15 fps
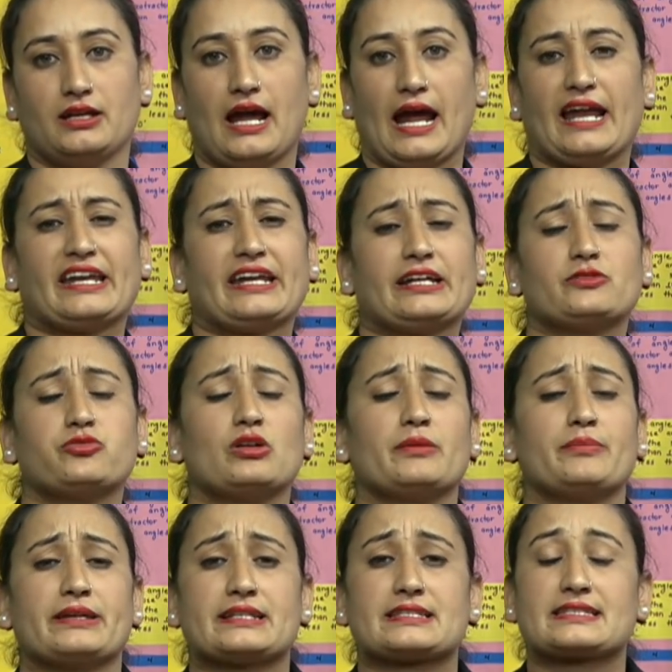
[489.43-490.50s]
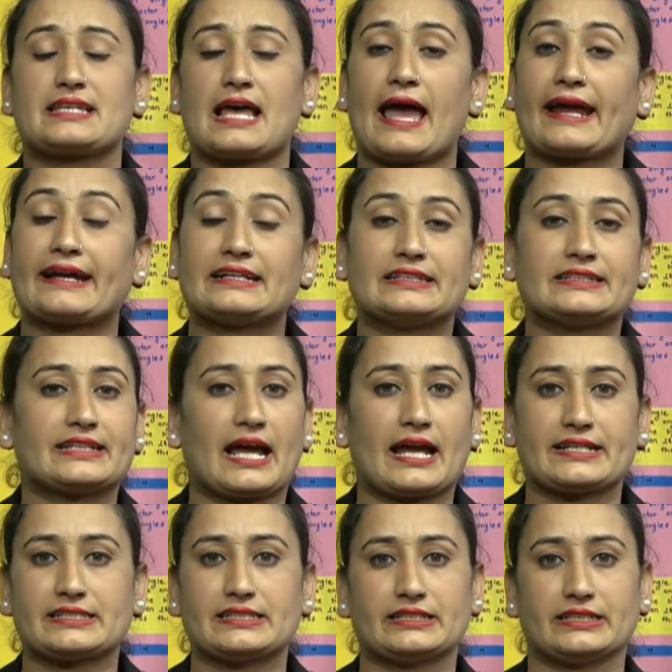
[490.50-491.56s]
And it will be exactly
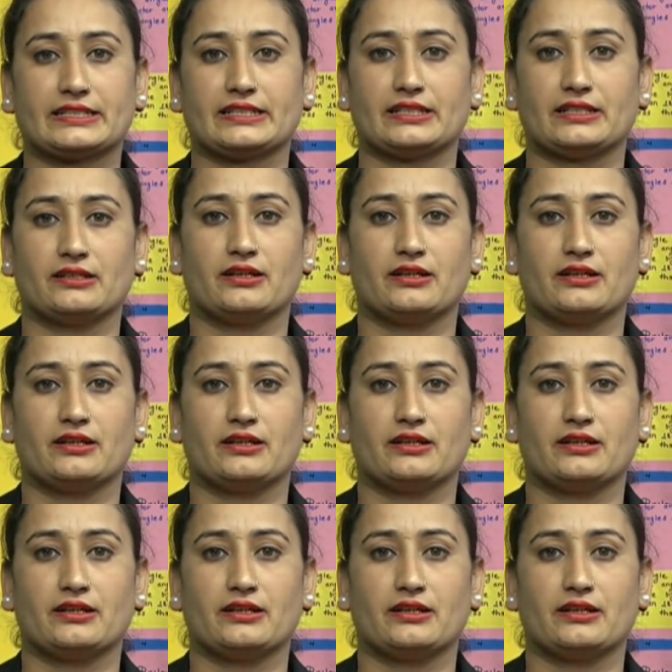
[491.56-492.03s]
90 degree.